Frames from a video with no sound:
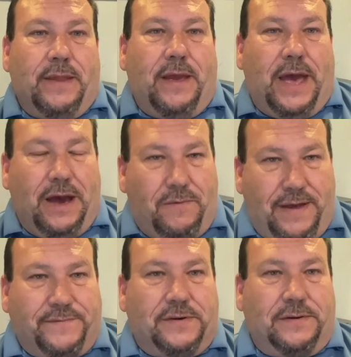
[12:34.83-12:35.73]

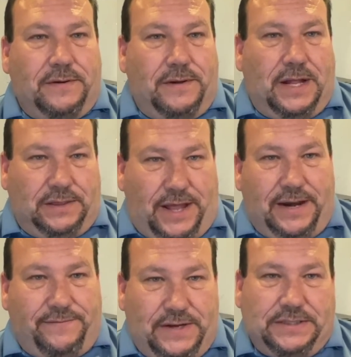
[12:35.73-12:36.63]
However, a lot
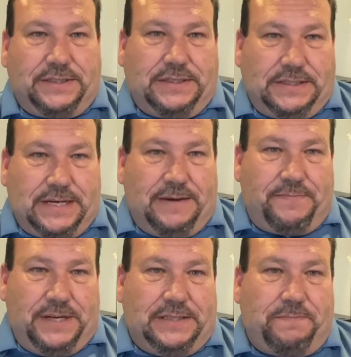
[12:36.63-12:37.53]
of insurance
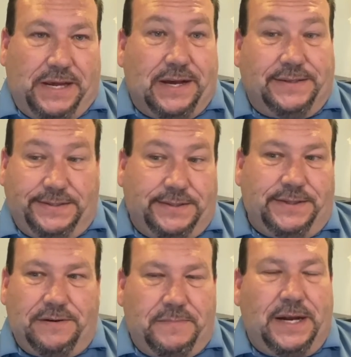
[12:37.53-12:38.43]
companies, because there's
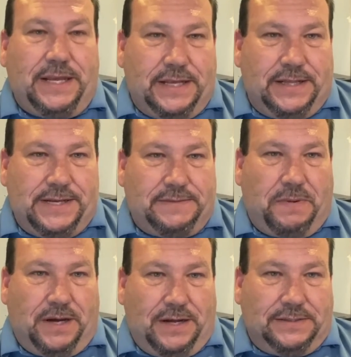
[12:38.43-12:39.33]
no money in these
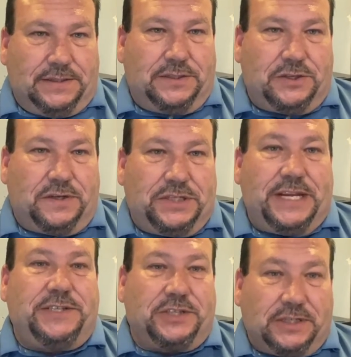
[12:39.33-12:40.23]
bonds, charge a
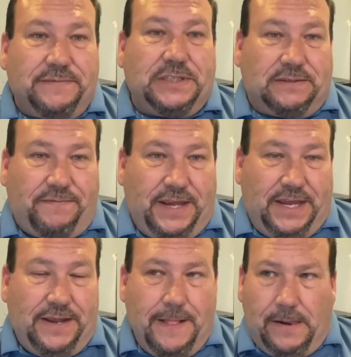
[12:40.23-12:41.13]
service
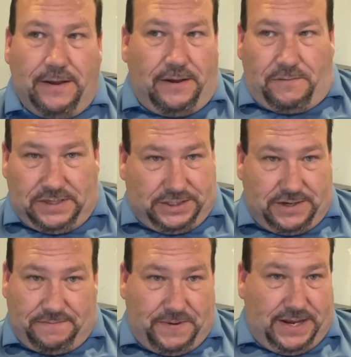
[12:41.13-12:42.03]
fee, which
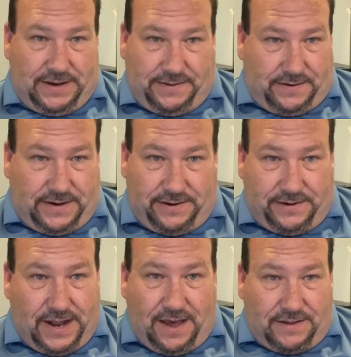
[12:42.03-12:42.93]
could be another
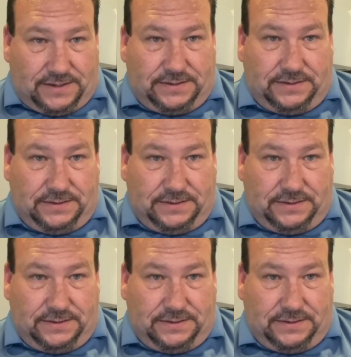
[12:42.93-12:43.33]
$100.